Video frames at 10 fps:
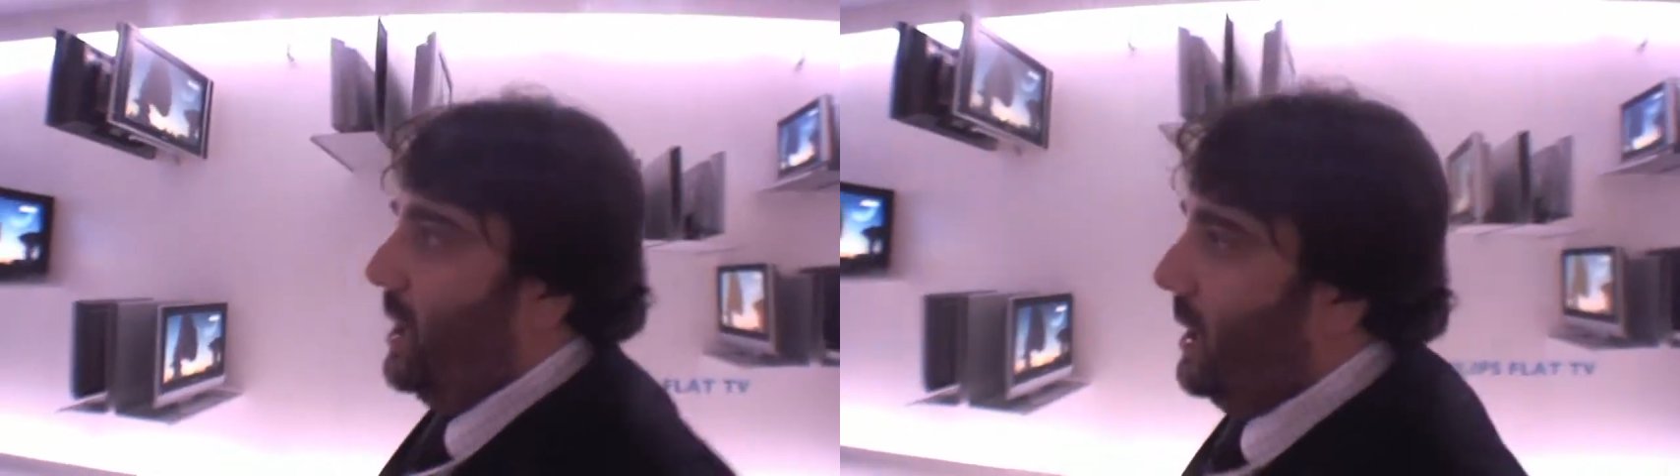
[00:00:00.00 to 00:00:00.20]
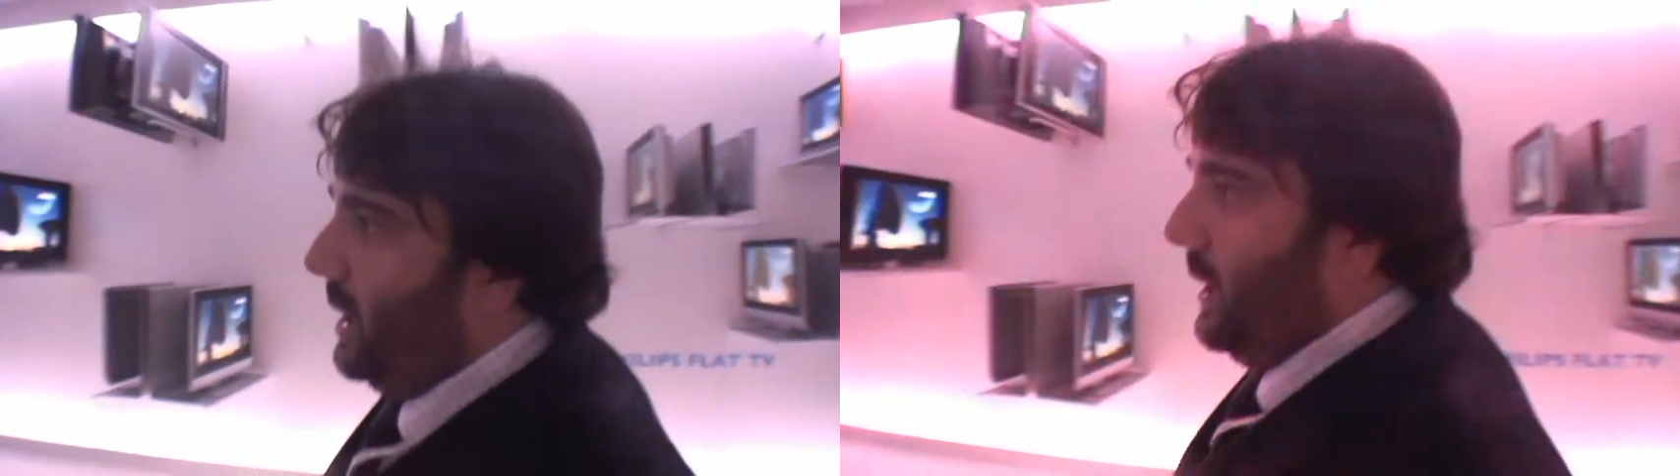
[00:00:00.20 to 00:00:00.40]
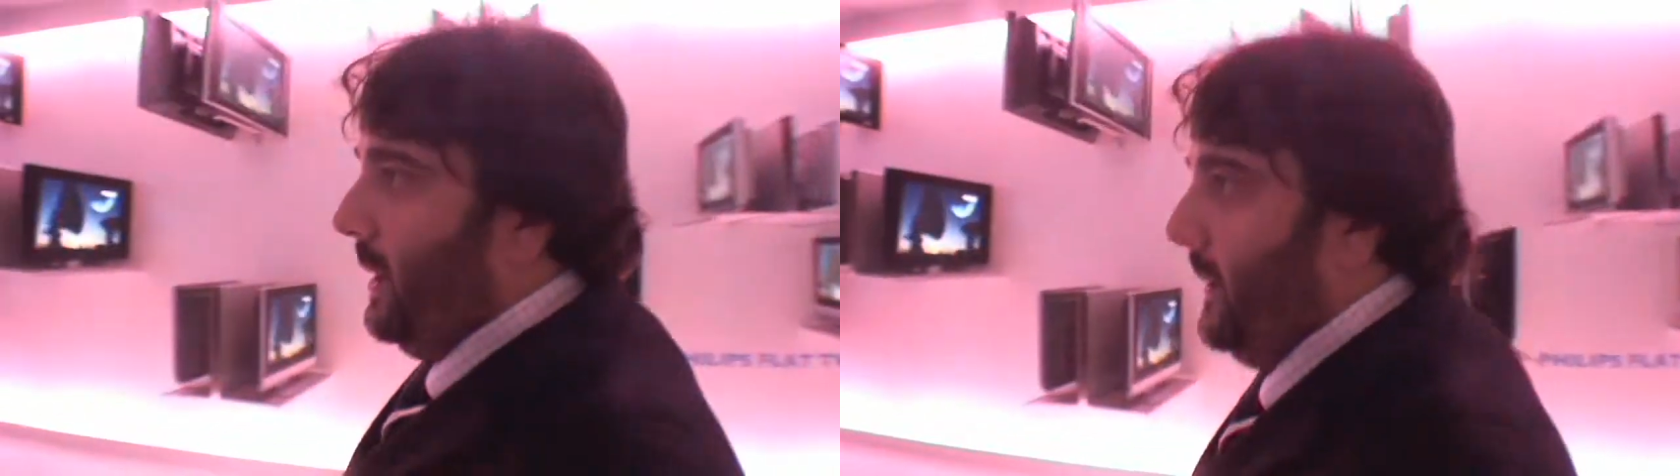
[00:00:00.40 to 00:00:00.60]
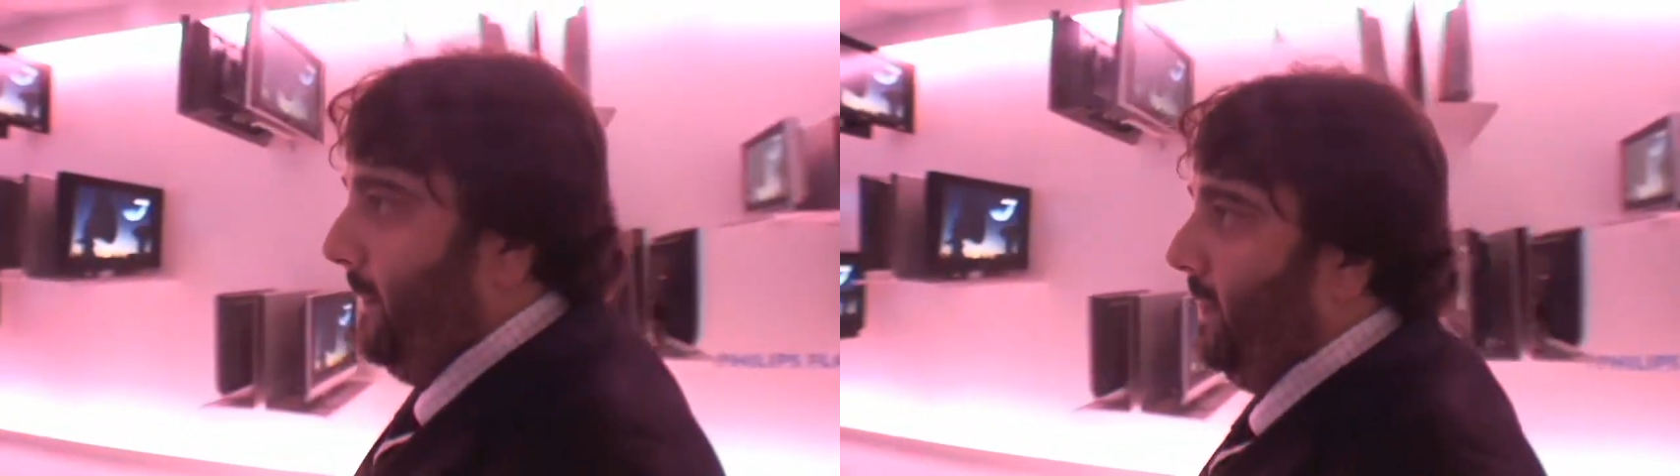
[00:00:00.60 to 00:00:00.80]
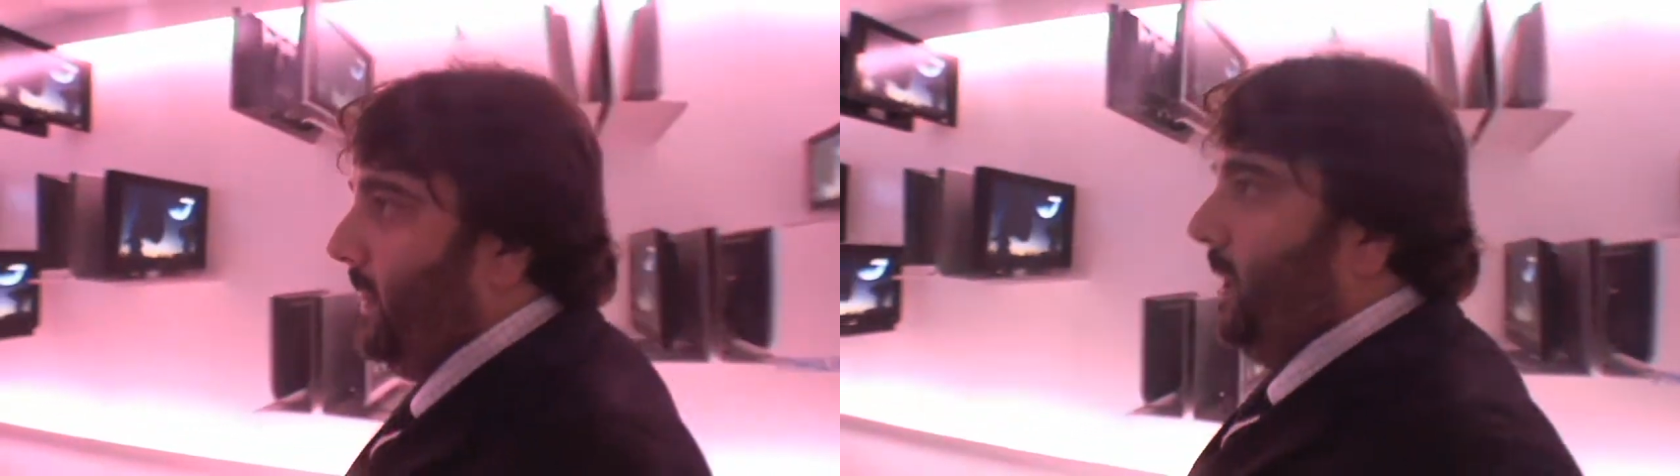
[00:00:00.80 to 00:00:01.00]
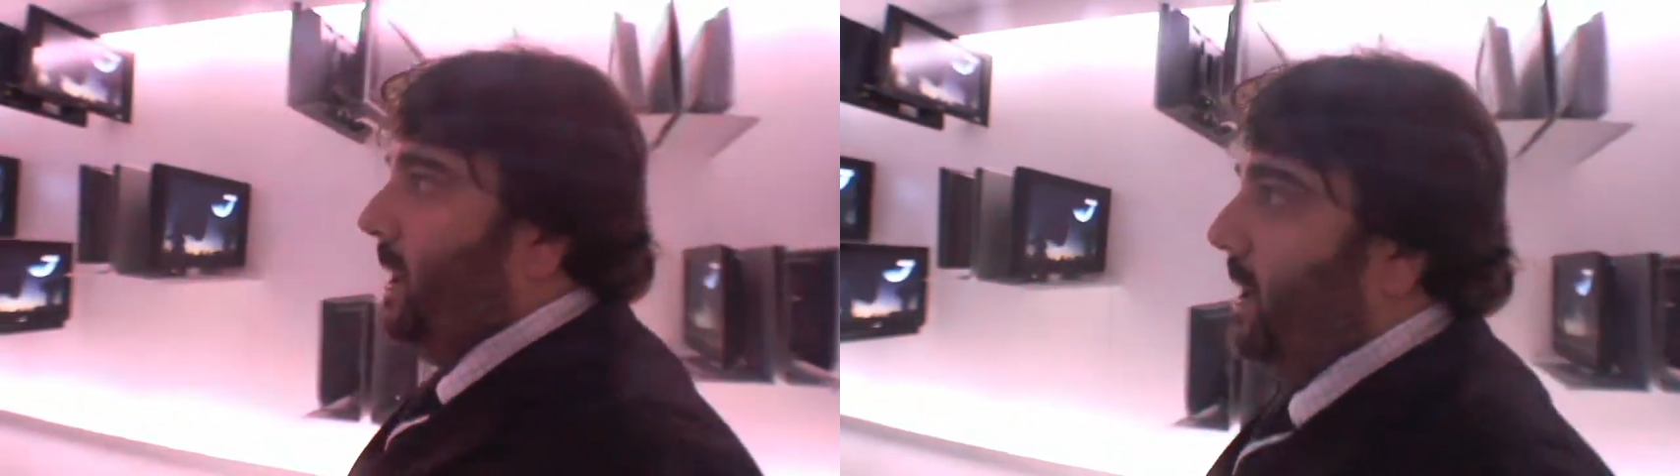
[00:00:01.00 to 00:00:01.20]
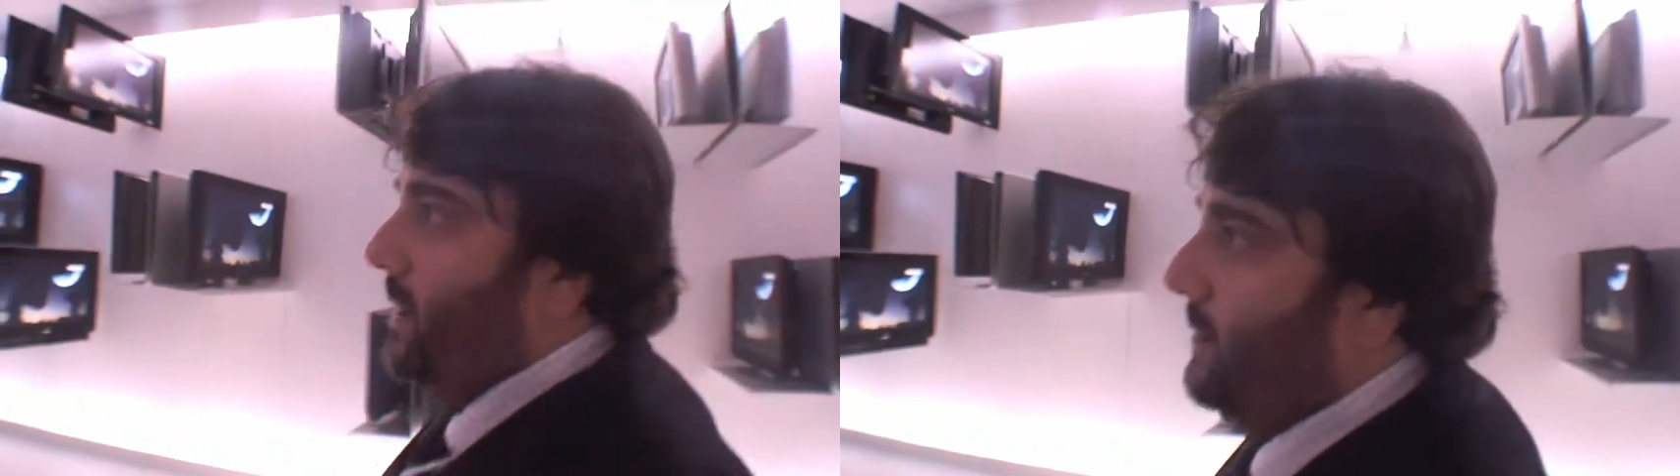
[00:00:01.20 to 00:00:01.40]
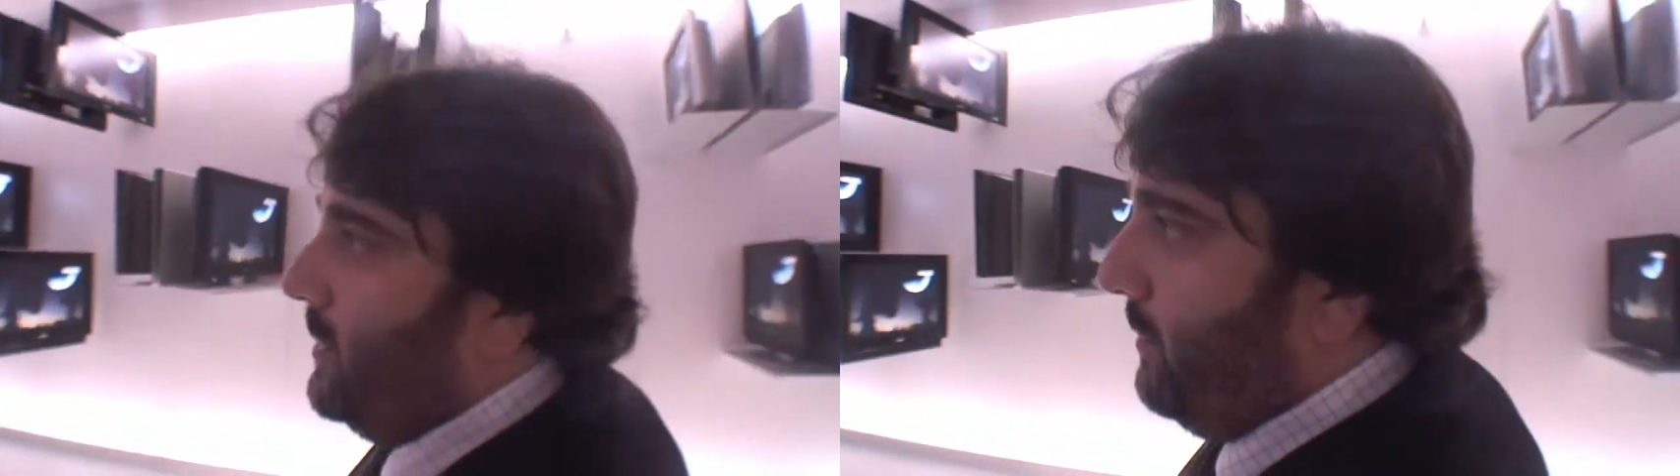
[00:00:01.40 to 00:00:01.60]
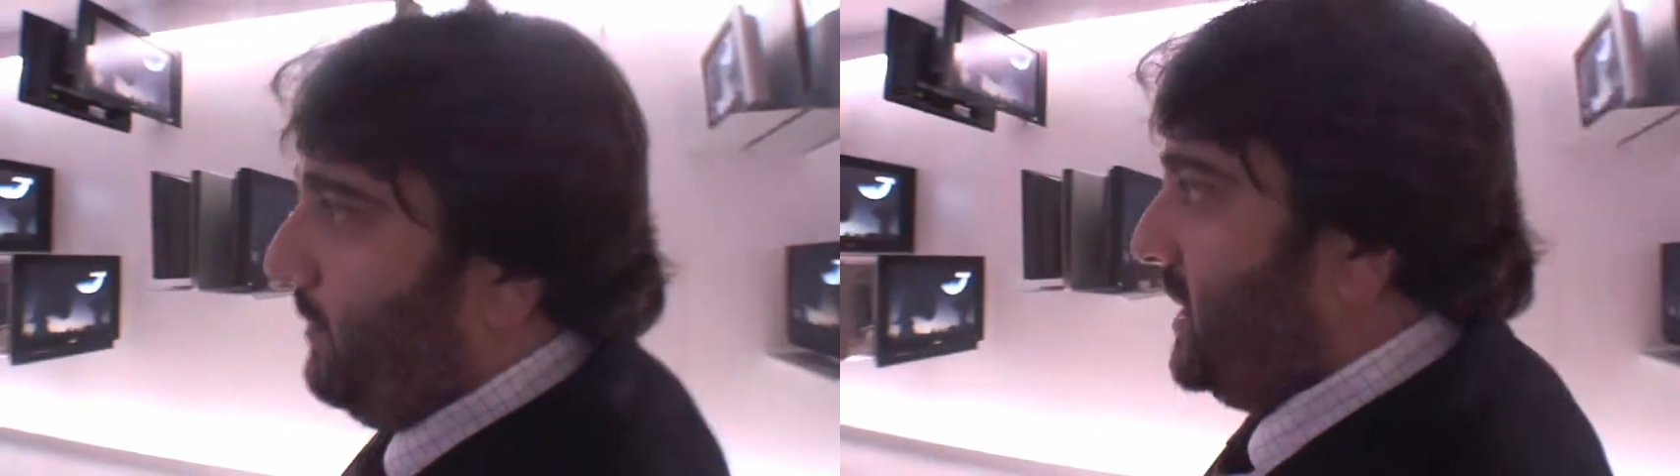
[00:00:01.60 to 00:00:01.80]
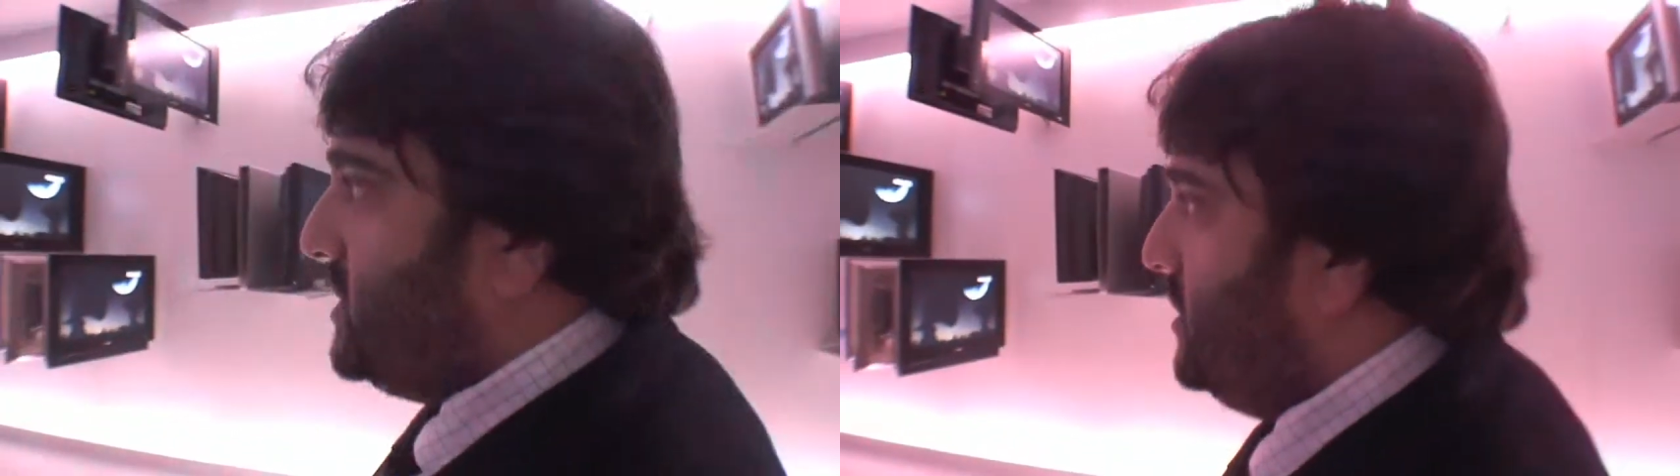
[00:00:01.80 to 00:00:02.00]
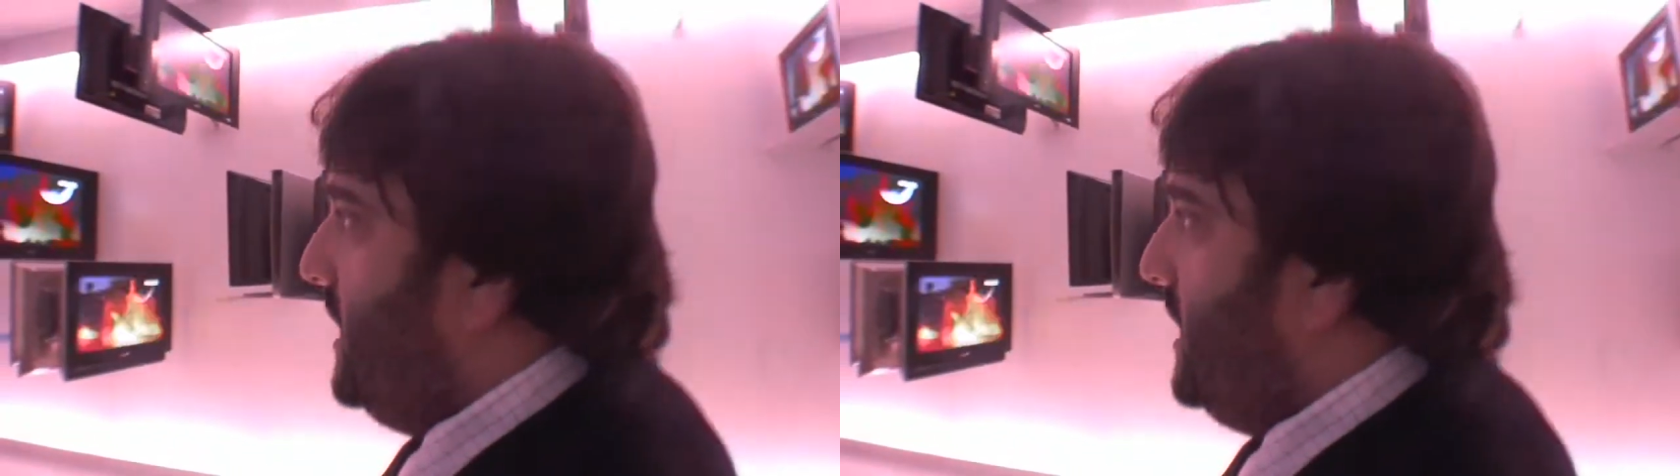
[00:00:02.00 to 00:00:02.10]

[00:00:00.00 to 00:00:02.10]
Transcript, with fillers: um, based